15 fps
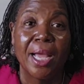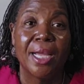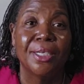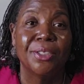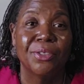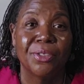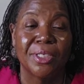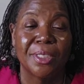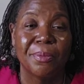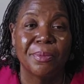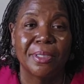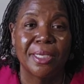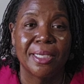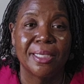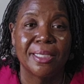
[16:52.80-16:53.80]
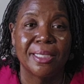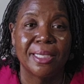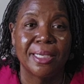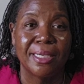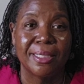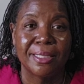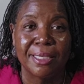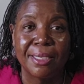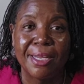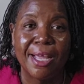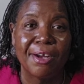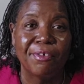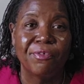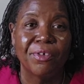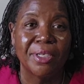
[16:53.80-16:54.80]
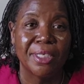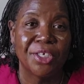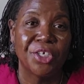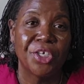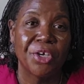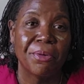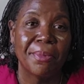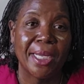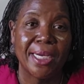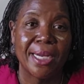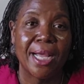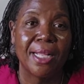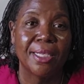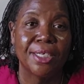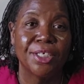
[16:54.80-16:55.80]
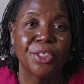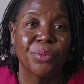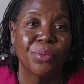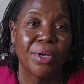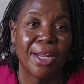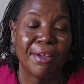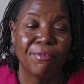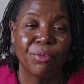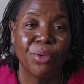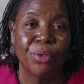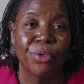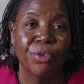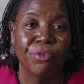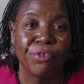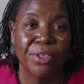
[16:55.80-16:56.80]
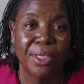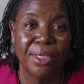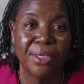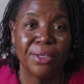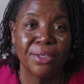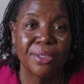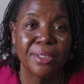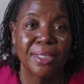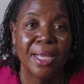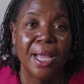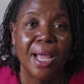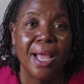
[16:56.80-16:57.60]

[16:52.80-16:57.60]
I do this because it is a lot of fun to share my knowledge and what I've learned over the years,